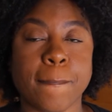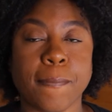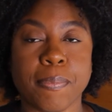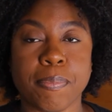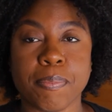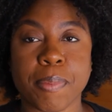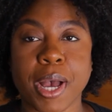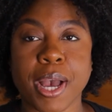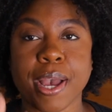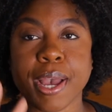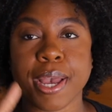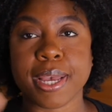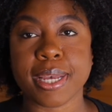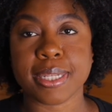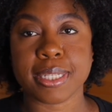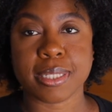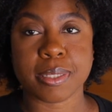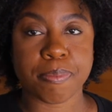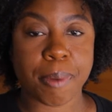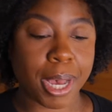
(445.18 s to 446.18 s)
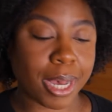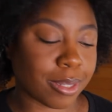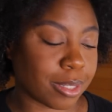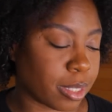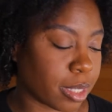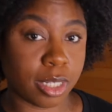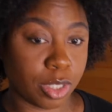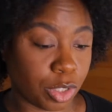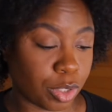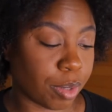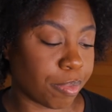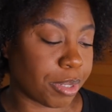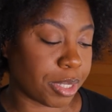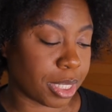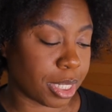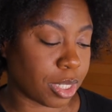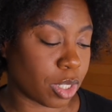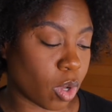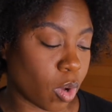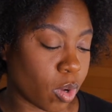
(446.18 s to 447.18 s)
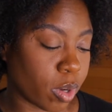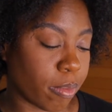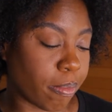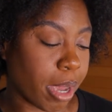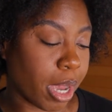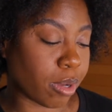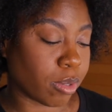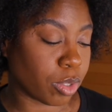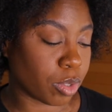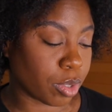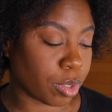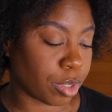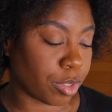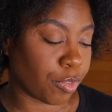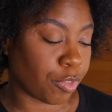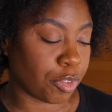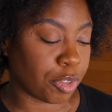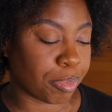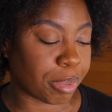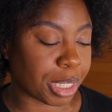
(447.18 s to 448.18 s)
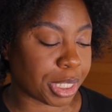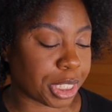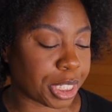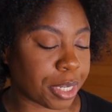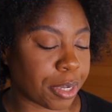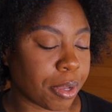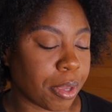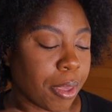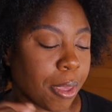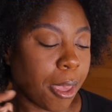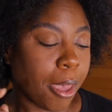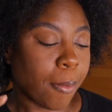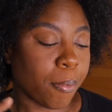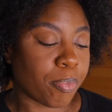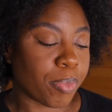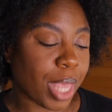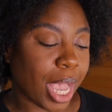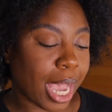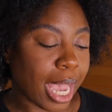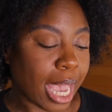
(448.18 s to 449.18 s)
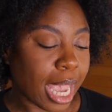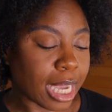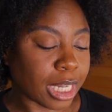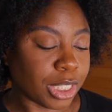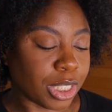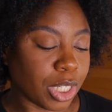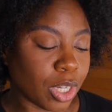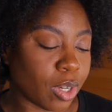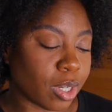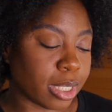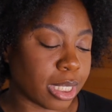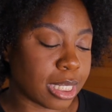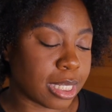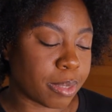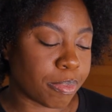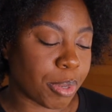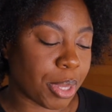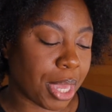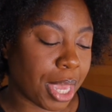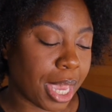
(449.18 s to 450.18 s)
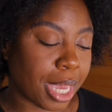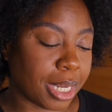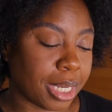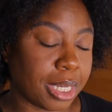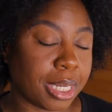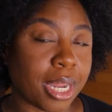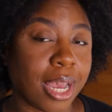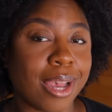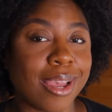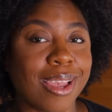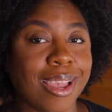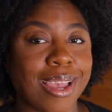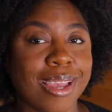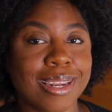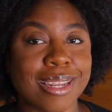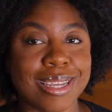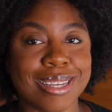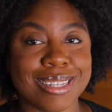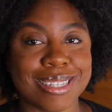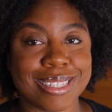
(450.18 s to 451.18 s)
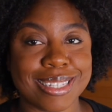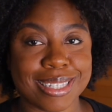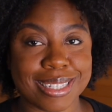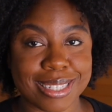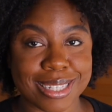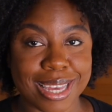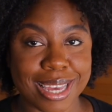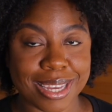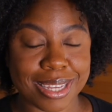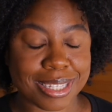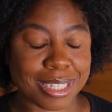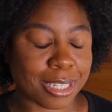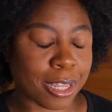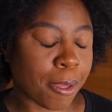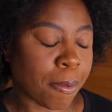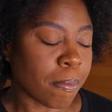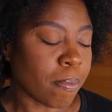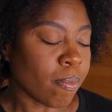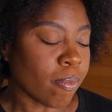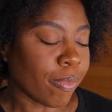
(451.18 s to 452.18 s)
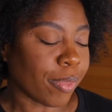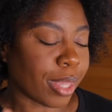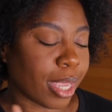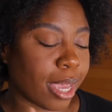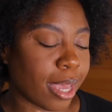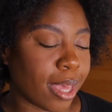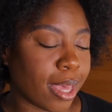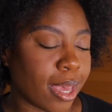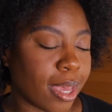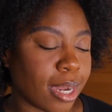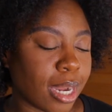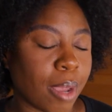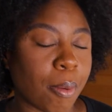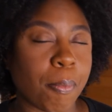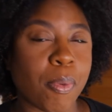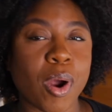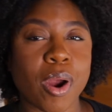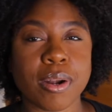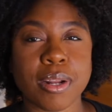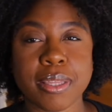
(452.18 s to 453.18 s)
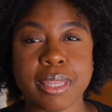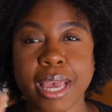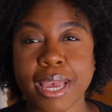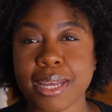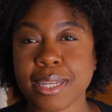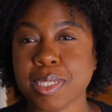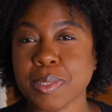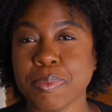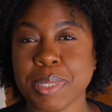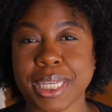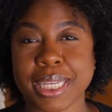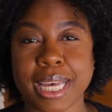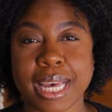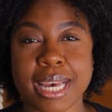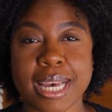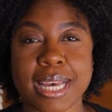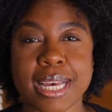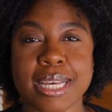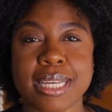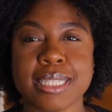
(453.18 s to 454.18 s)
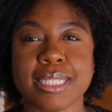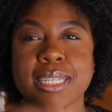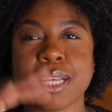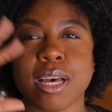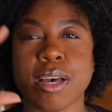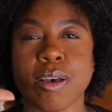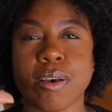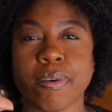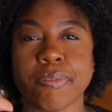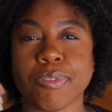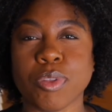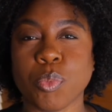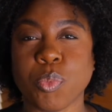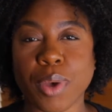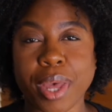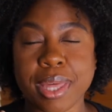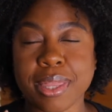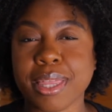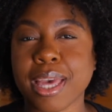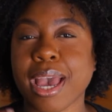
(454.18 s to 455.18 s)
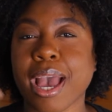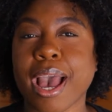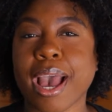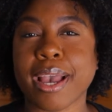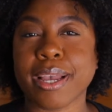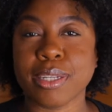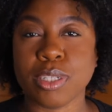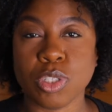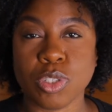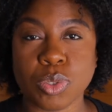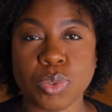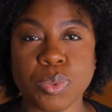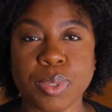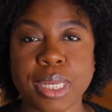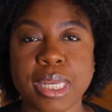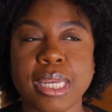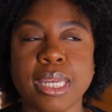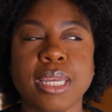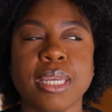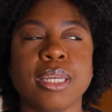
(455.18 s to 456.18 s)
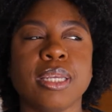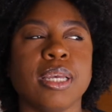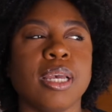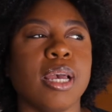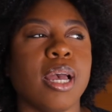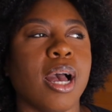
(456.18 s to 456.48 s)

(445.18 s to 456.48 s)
My spouse contributes his own amount towards the food budget. I actually only spent $89.86. And part of that is because of the way that I do eat.